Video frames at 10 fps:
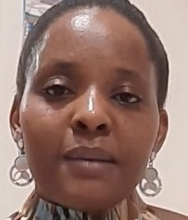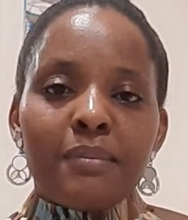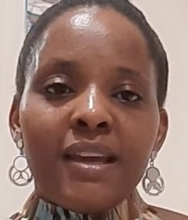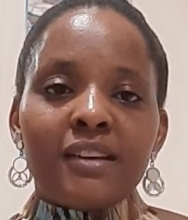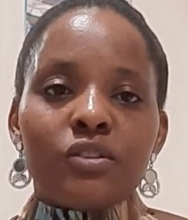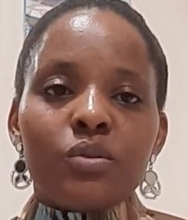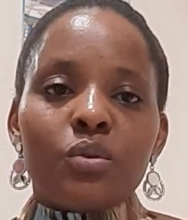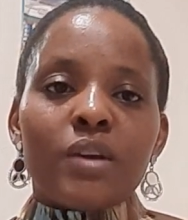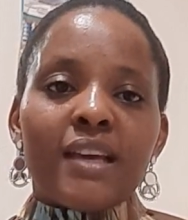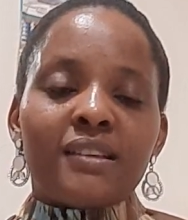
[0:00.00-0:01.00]
made, you
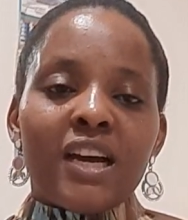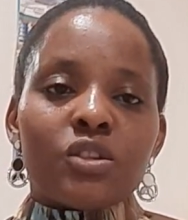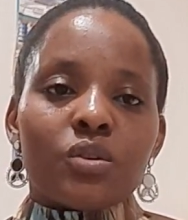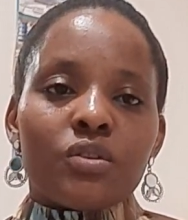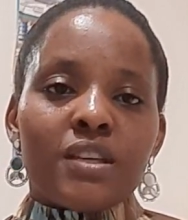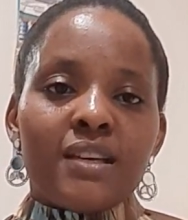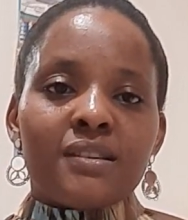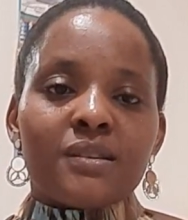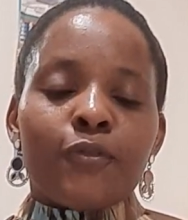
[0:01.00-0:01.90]
know, like natural things.